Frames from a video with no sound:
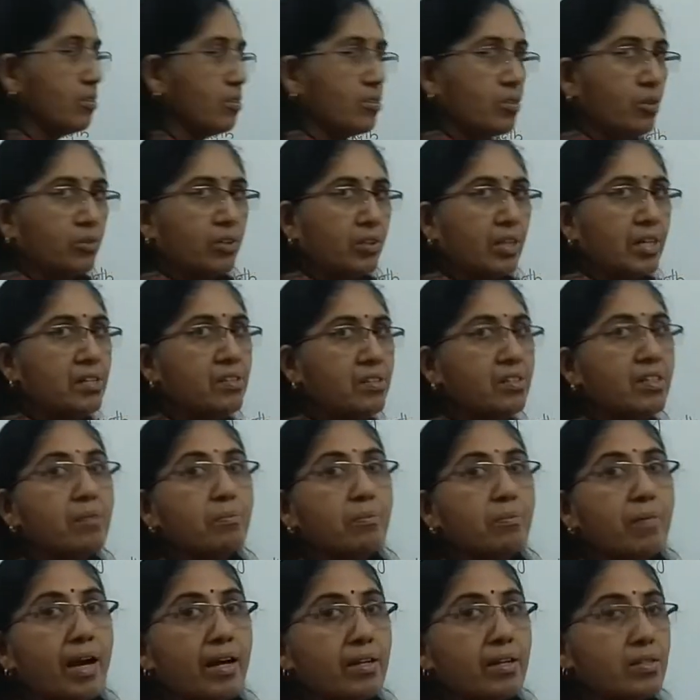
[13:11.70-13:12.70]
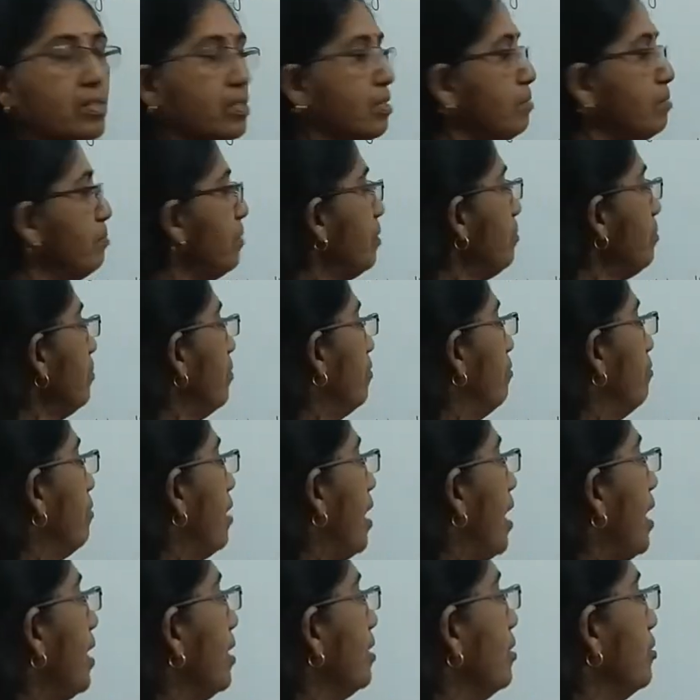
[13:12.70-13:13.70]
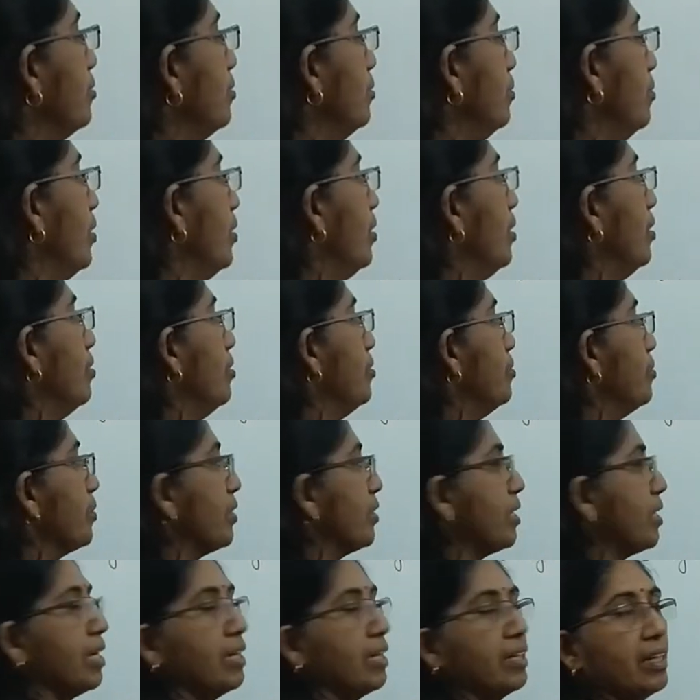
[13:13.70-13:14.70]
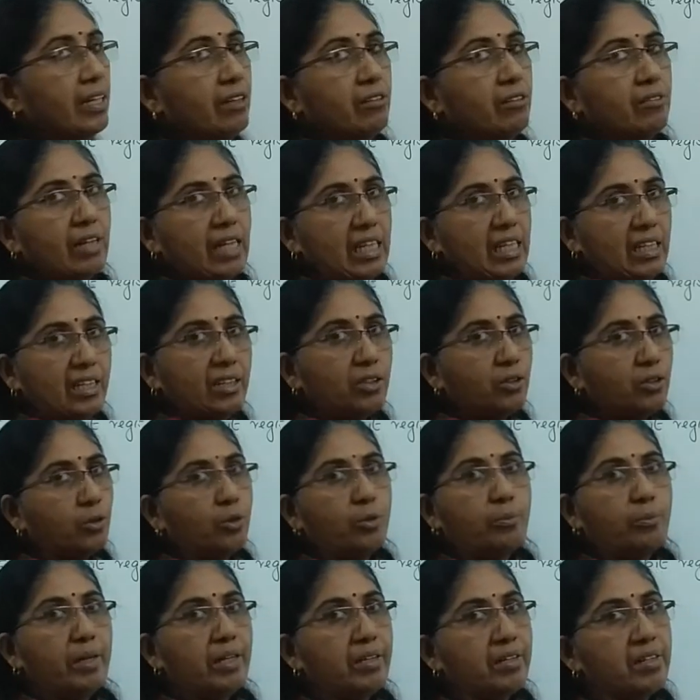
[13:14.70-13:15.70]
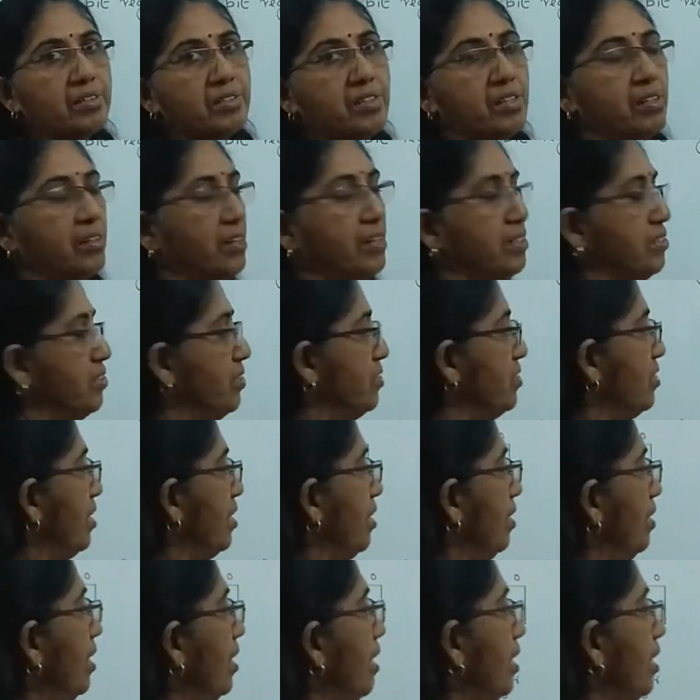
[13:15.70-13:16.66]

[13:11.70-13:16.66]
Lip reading: So 3 is the maximum value you can give in a 2-bit register.